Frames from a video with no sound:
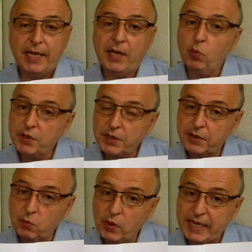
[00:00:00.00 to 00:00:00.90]
and which are
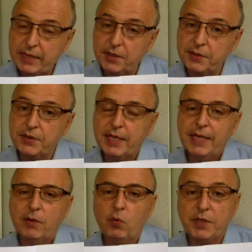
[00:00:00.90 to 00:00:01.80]
the winners,
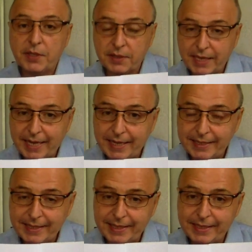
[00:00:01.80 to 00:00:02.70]
which are the